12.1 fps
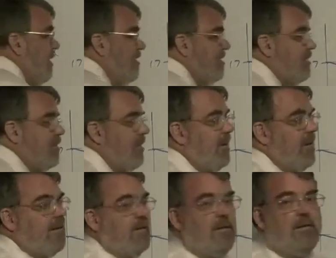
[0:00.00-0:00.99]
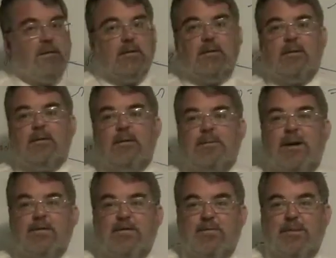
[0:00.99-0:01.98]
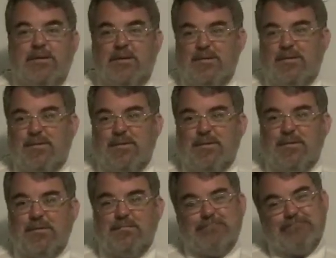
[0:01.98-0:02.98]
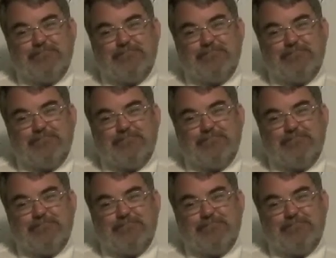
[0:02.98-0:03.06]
based upon the amount spent on students.